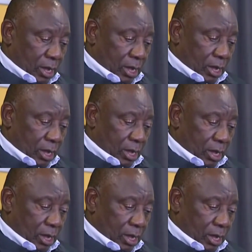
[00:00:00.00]
we have
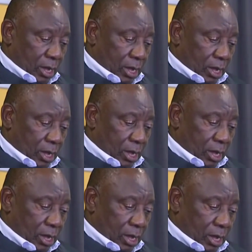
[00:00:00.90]
reached
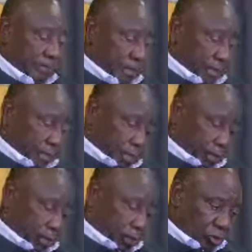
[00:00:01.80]
the
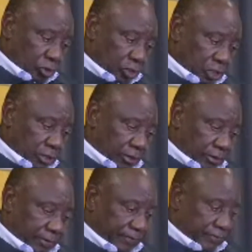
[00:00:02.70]
conclusion of
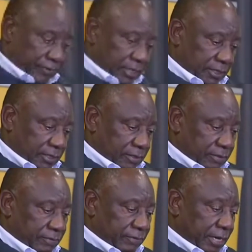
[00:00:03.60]
this
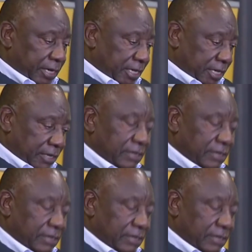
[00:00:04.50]
very